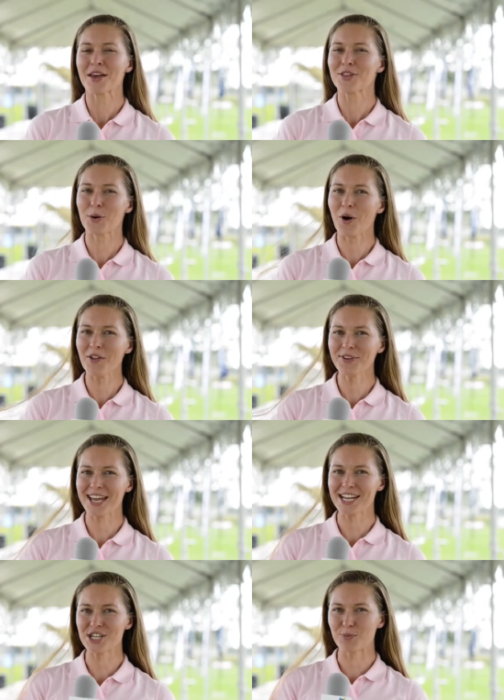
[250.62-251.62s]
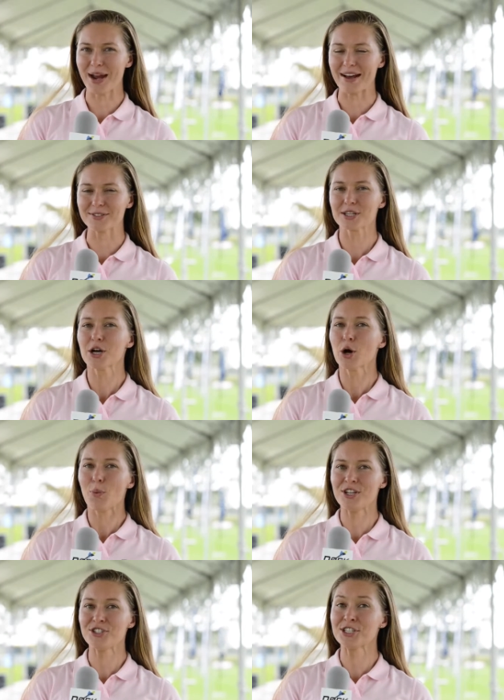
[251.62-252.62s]
the qualification rounds,
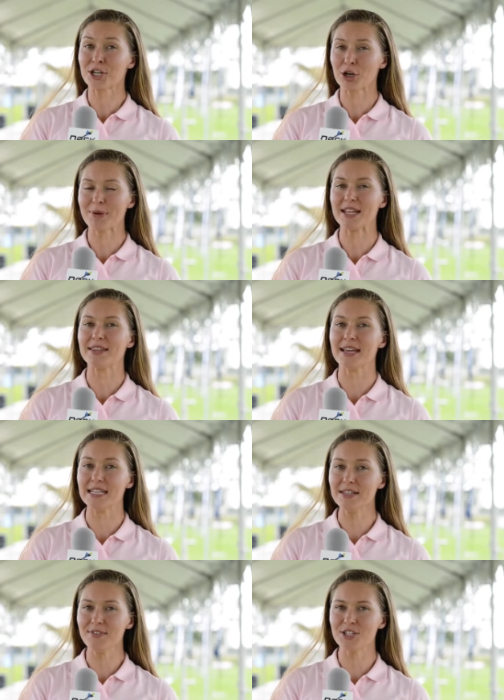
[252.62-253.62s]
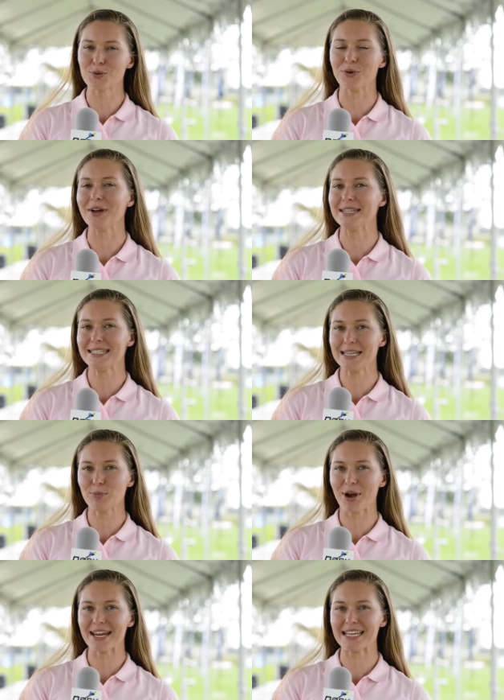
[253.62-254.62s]
which determine the individual and team
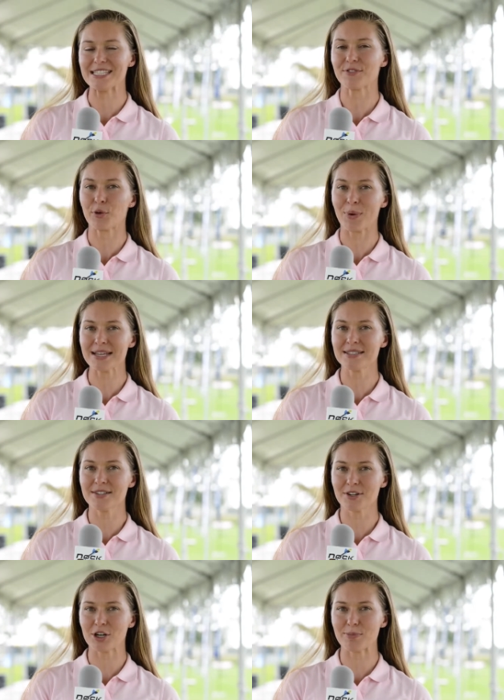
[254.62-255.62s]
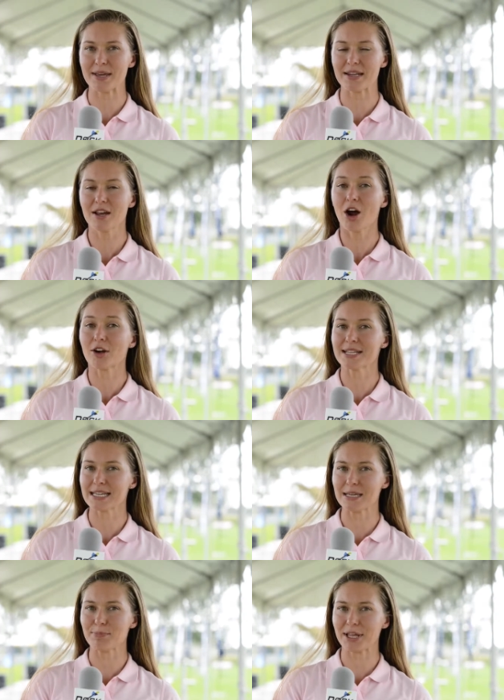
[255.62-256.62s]
rankings for the rest of the tournament, are
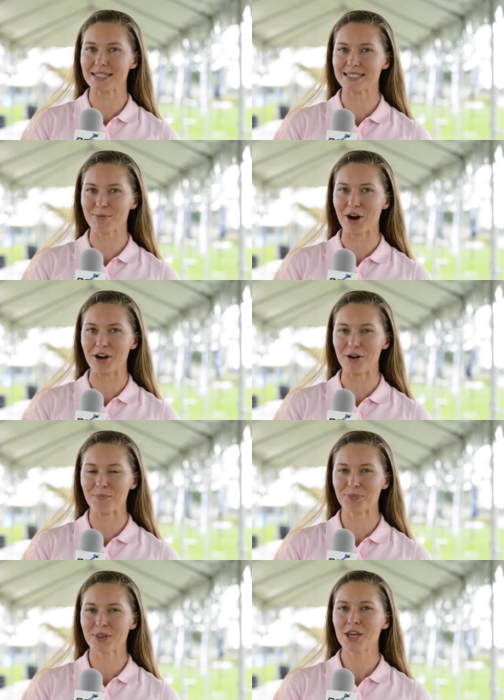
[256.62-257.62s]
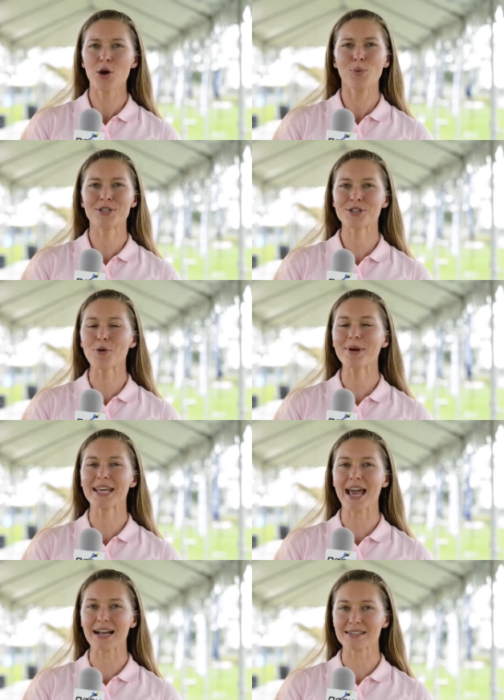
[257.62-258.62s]
taking place tomorrow. With so
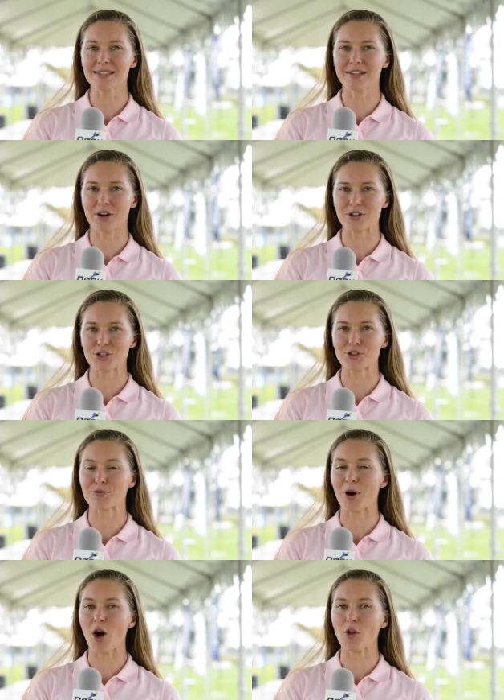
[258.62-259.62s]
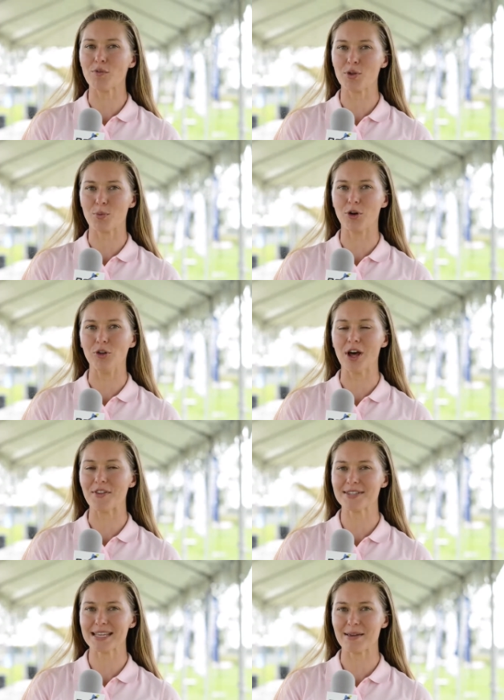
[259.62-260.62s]
many excellent archers from all over the world on
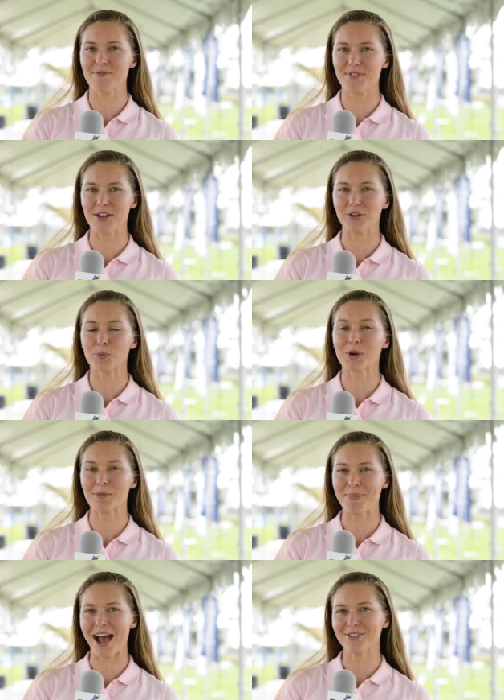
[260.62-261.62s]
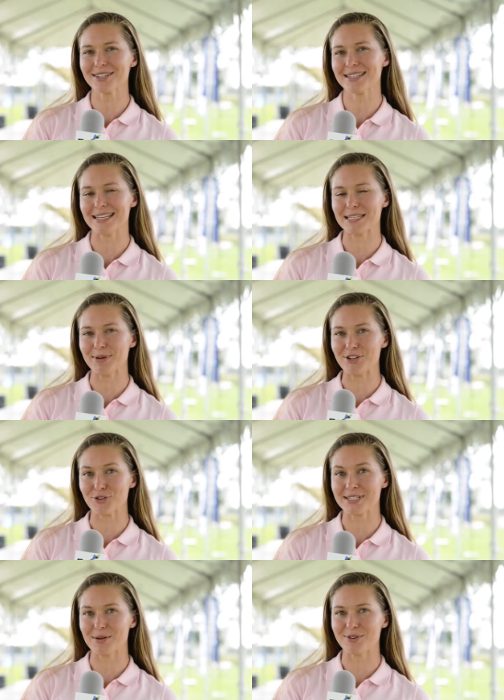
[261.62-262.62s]
the same field, we are bound to see some
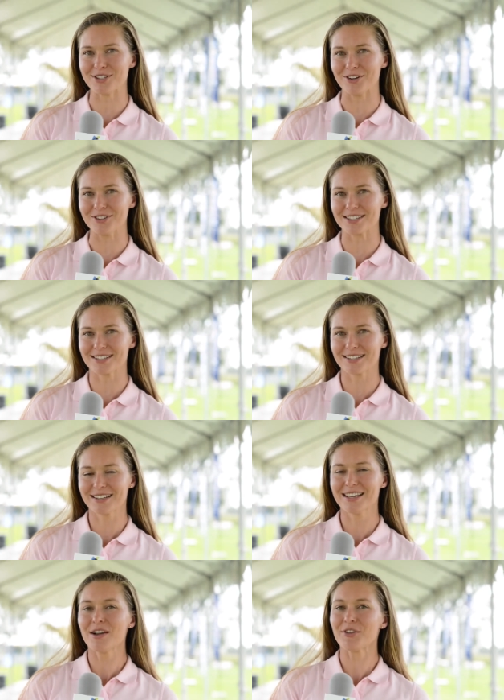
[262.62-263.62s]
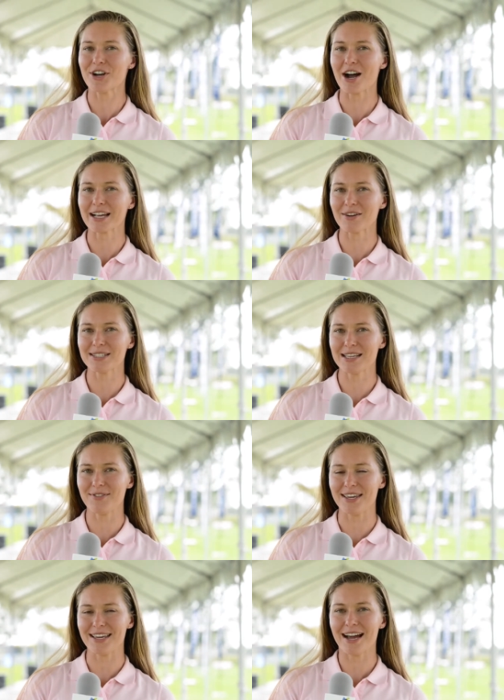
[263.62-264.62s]
interesting results. For Knockout
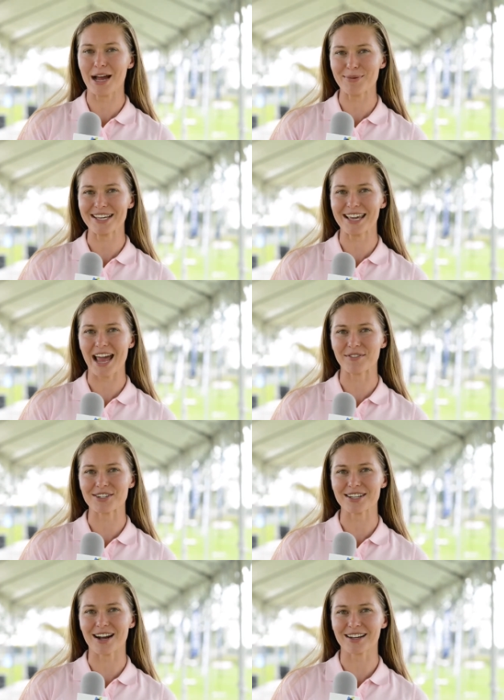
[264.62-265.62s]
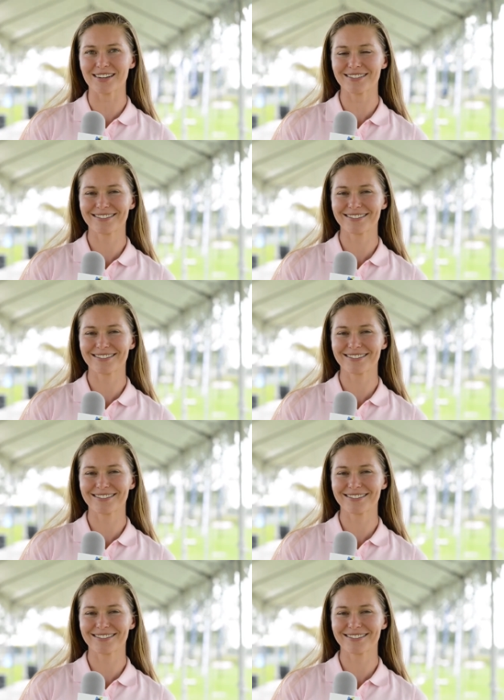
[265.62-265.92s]
TV, I'm Nikki Haverstock.